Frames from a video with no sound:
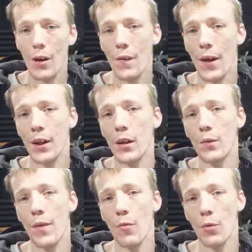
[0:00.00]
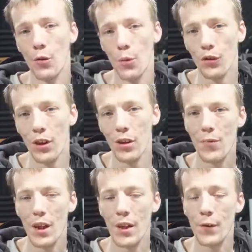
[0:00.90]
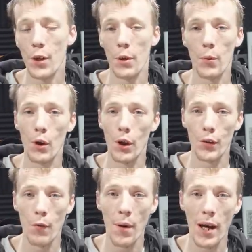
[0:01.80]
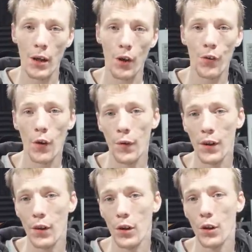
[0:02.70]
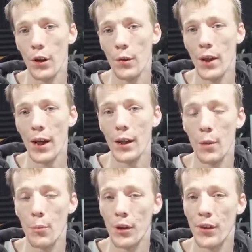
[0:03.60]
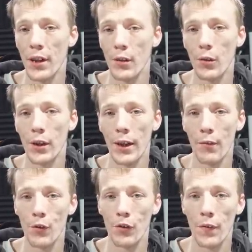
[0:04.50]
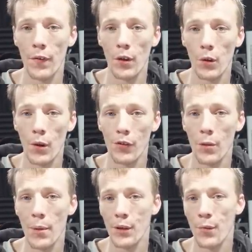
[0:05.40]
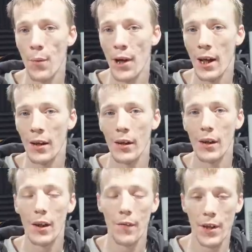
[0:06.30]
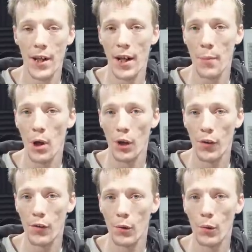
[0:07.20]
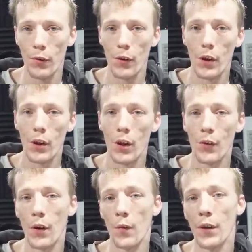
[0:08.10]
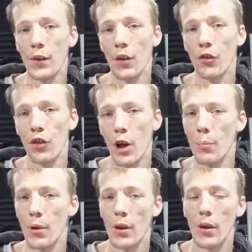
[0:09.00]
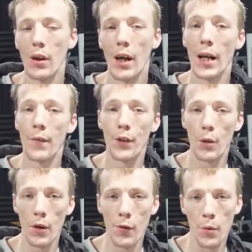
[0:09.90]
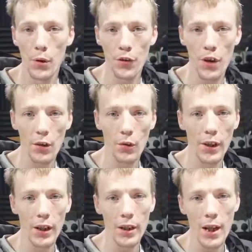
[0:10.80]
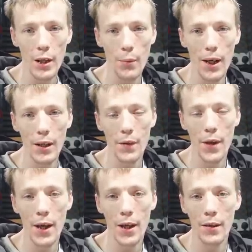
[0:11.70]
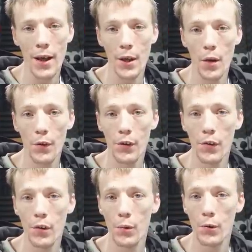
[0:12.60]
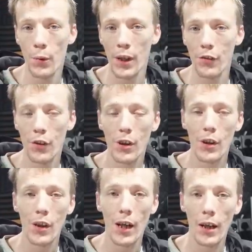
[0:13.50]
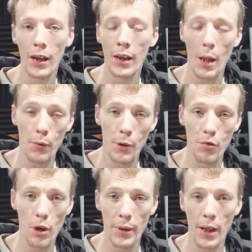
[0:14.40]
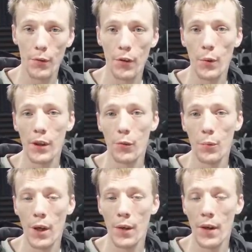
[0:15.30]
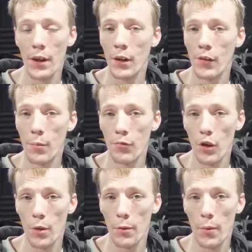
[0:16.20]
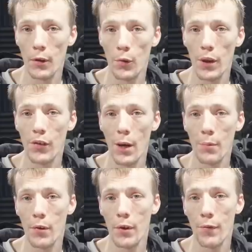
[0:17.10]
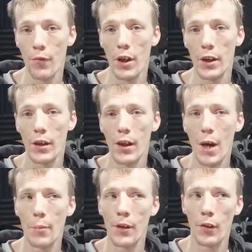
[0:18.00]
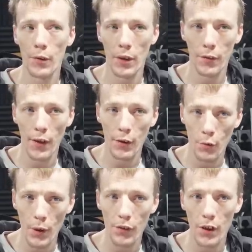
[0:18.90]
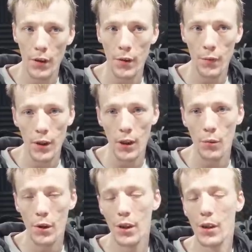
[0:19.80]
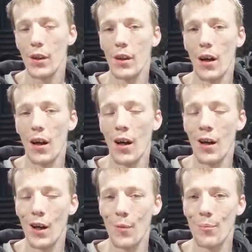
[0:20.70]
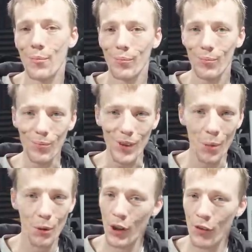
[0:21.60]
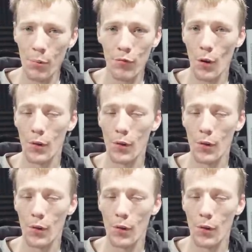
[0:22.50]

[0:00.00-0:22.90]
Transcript: Thank you very much for watching. If you do want to organise a repair, consolefixers.co.uk, you can book it in or you can get in touch if you've got a question about a repair. If you need any parts and tools, consolefix.shop. And if you do want to support the channel in any way, then head over to Twitch and link an Amazon Prime account to Twitch, and then you can subscribe to me on Twitch absolutely free. How many times can I say Twitch in this video? Um, but you can subscribe